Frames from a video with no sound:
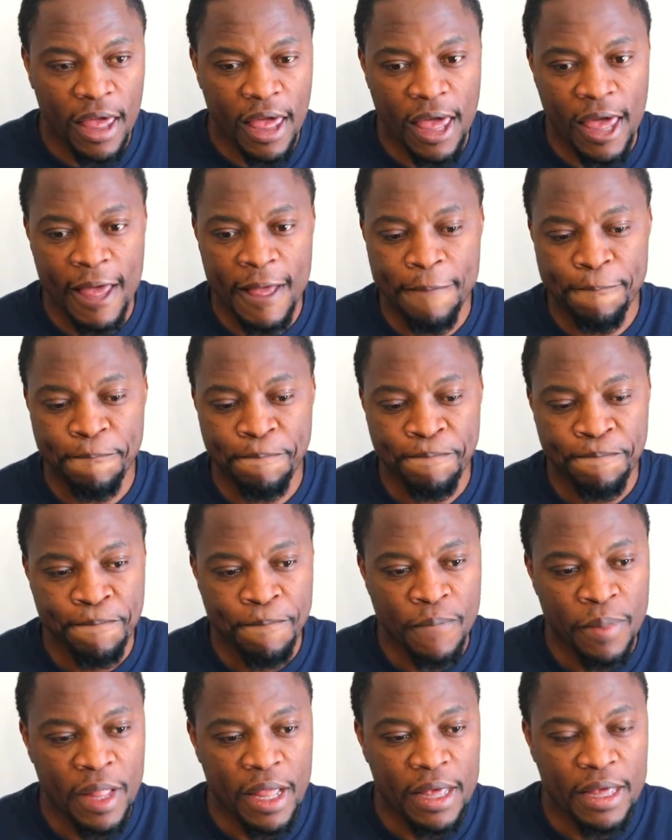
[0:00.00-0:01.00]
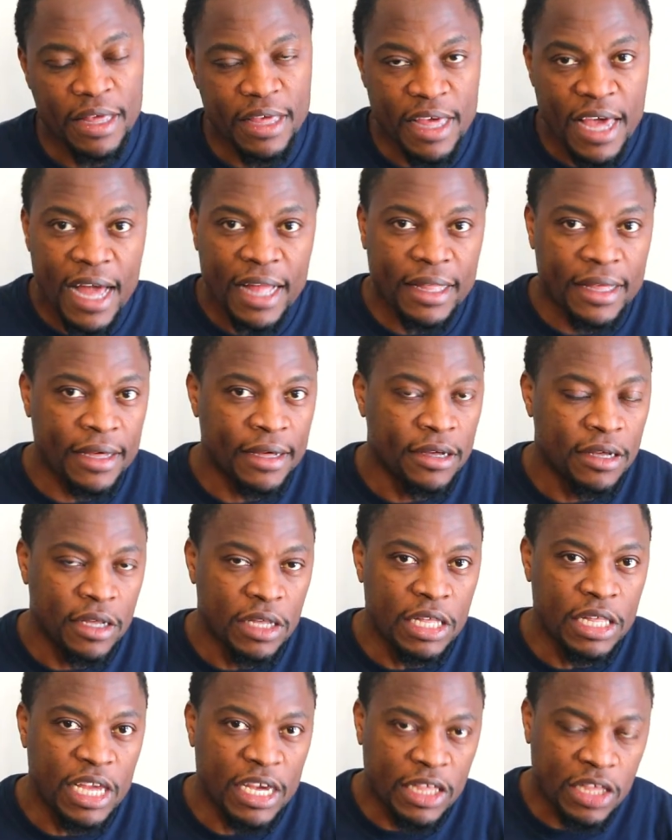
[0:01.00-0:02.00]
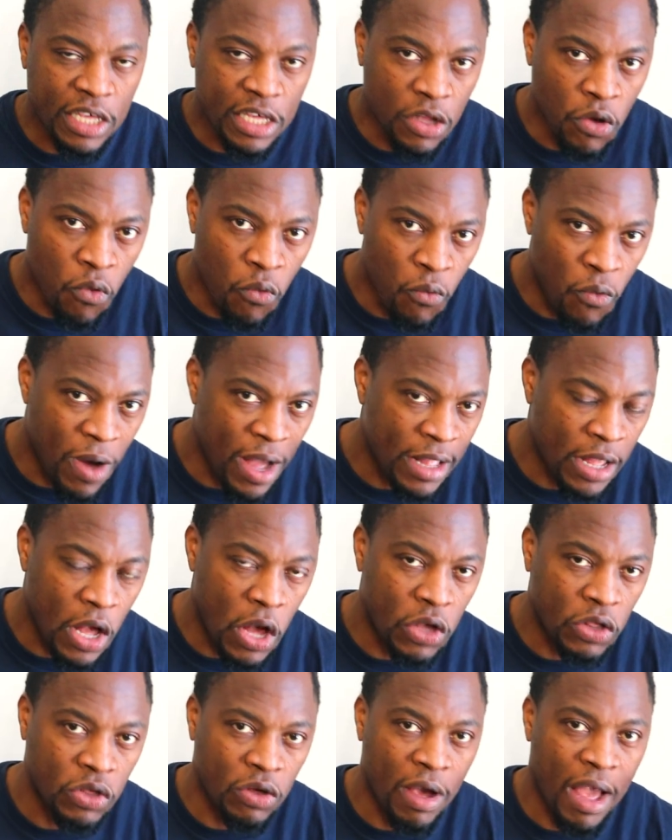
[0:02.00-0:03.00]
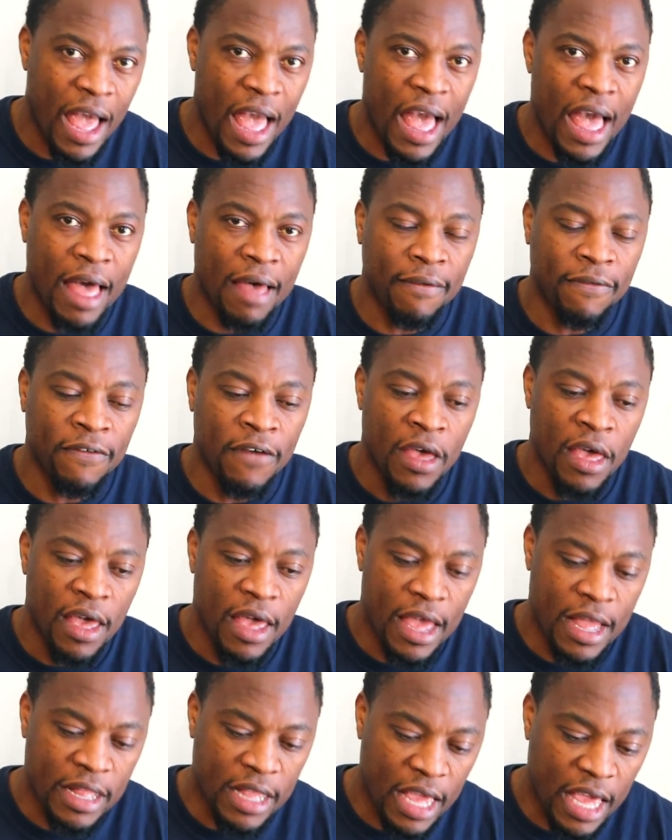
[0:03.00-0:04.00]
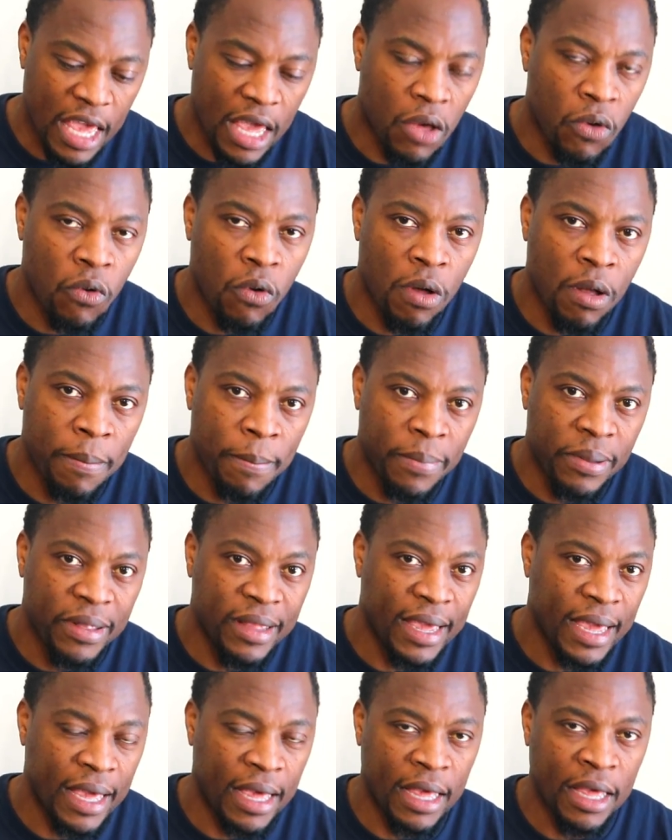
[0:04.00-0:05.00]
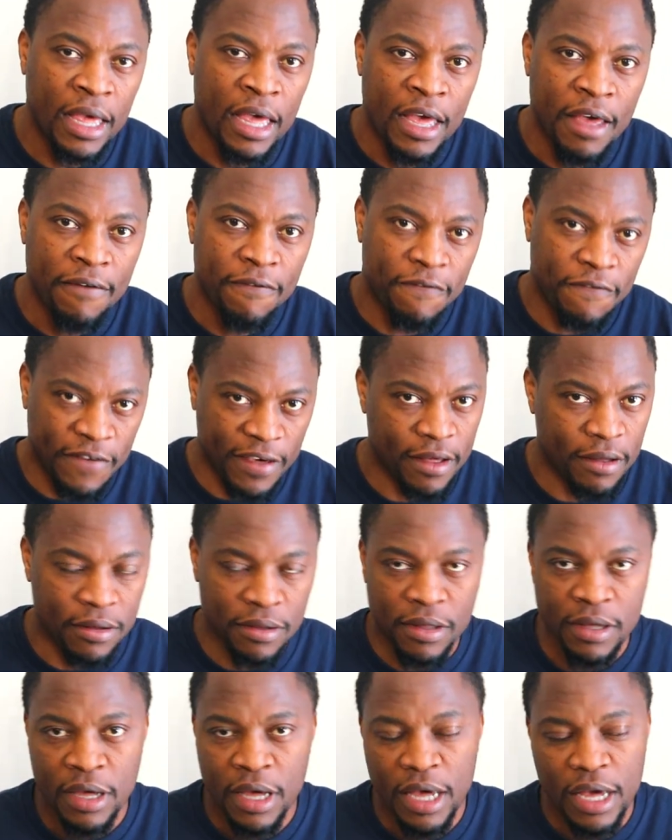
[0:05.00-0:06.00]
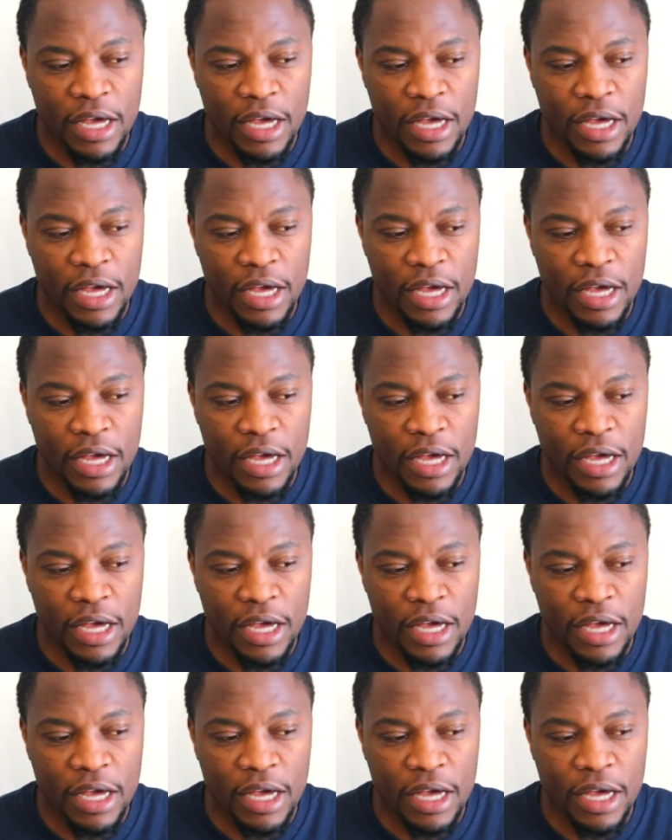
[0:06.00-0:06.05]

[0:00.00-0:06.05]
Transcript: And yet, they still don't want us to have an equal playing field.